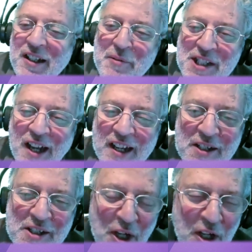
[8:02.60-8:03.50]
I was 9
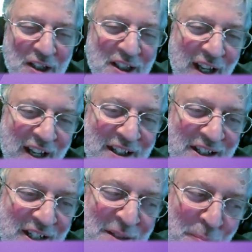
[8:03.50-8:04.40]
years old. I had
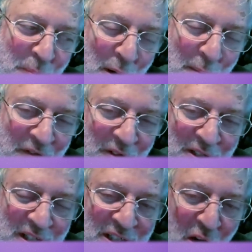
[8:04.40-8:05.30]
just bought my
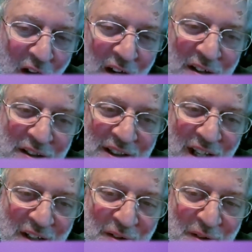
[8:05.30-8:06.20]
first guitar
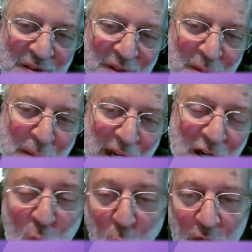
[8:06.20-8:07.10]
with a bag
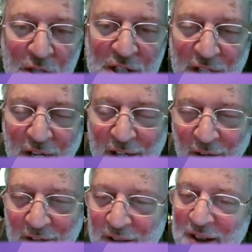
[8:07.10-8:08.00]
of quarters that I
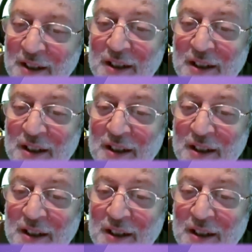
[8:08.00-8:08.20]
earned